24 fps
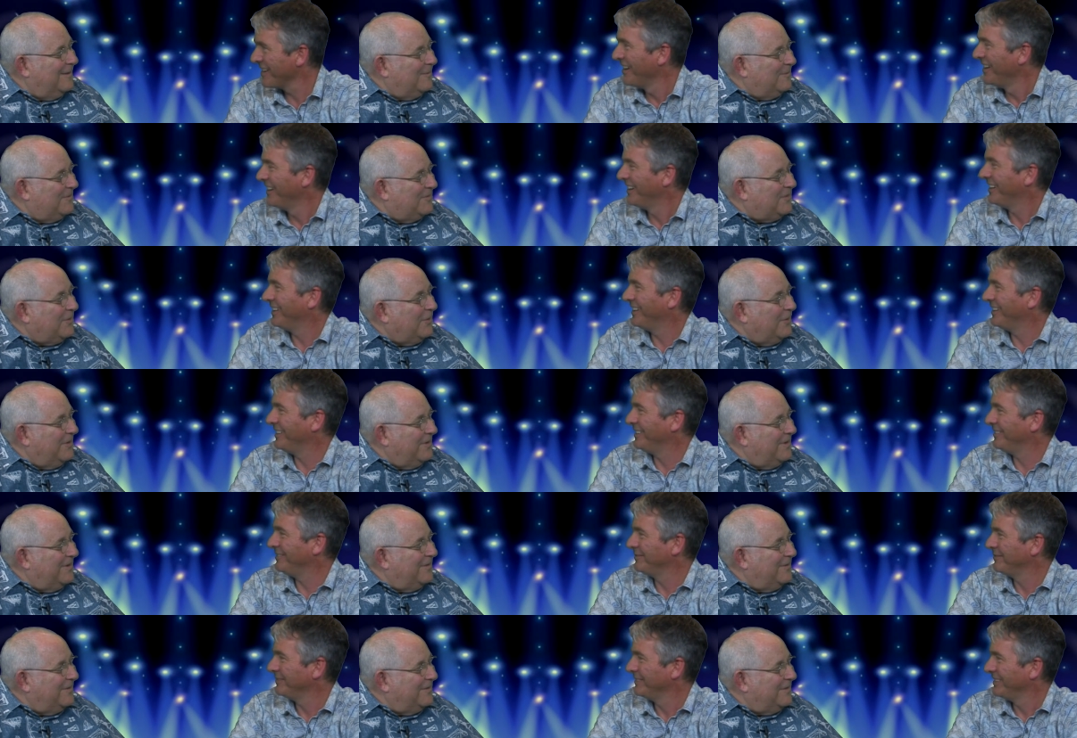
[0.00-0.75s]
Speaker 1: I'm sorry
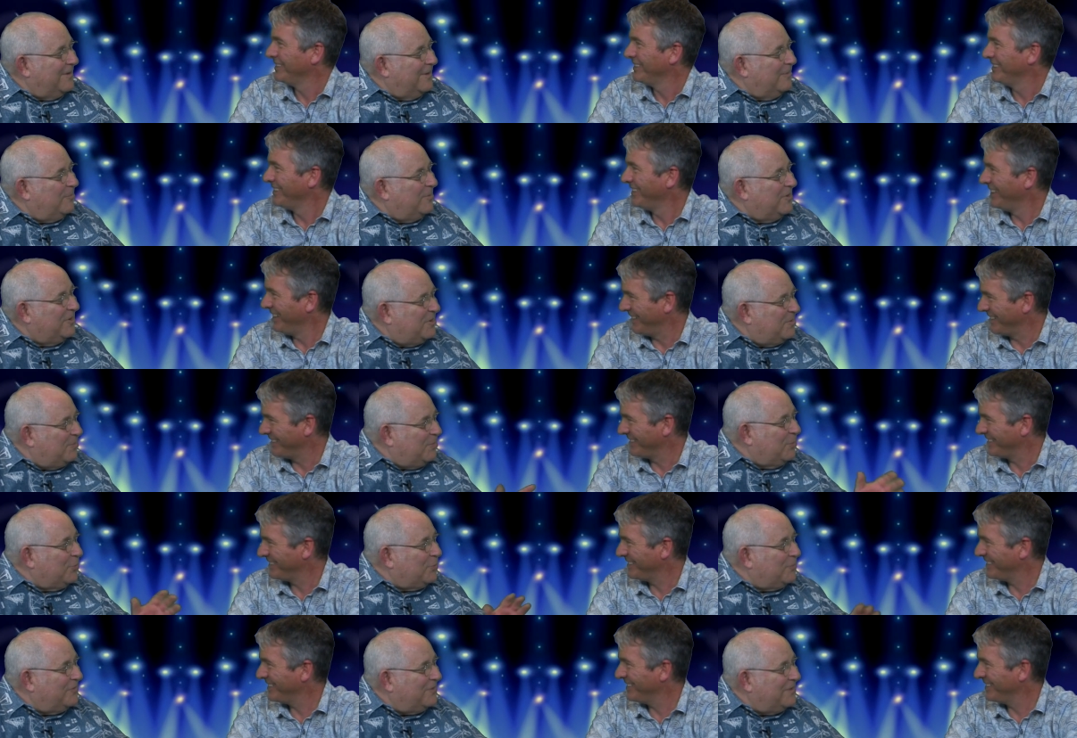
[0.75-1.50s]
um, to hear that. But yes, it's
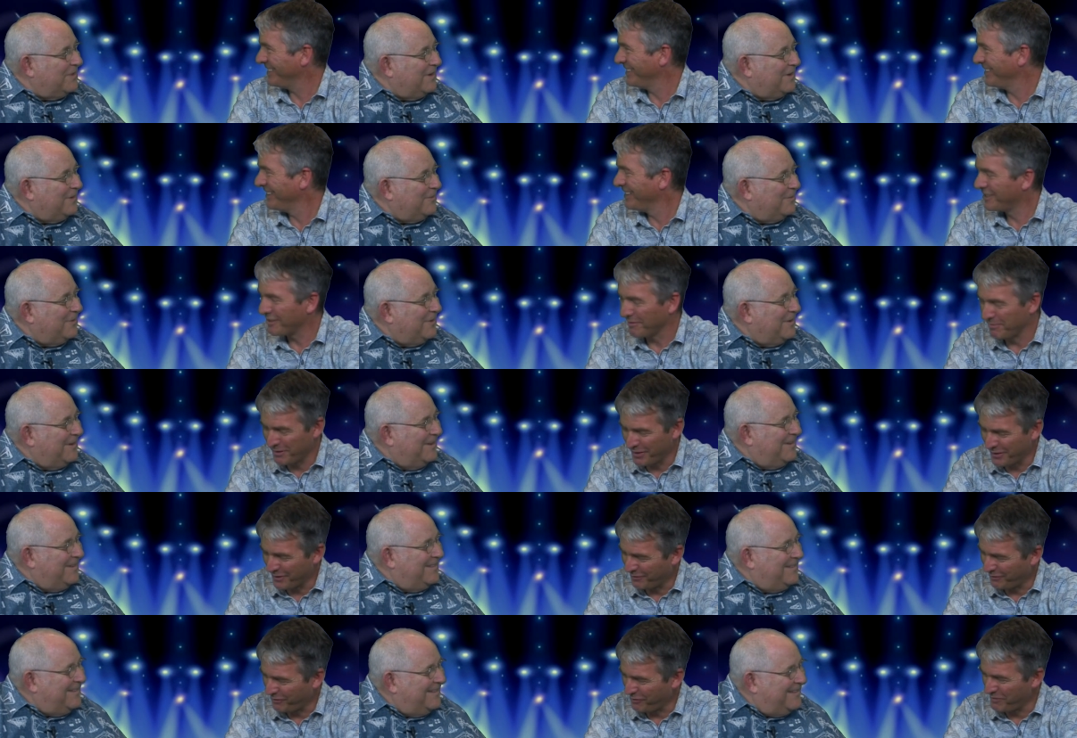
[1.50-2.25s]
beautiful. Anyway. It's a
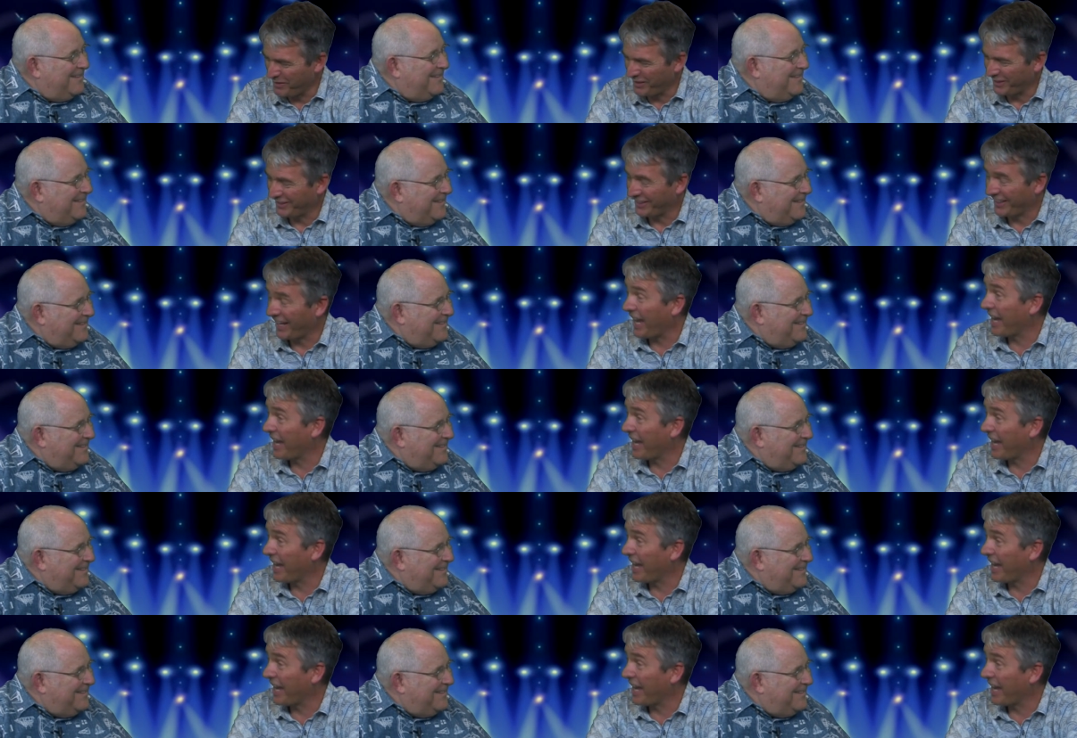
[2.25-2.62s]
beautiful building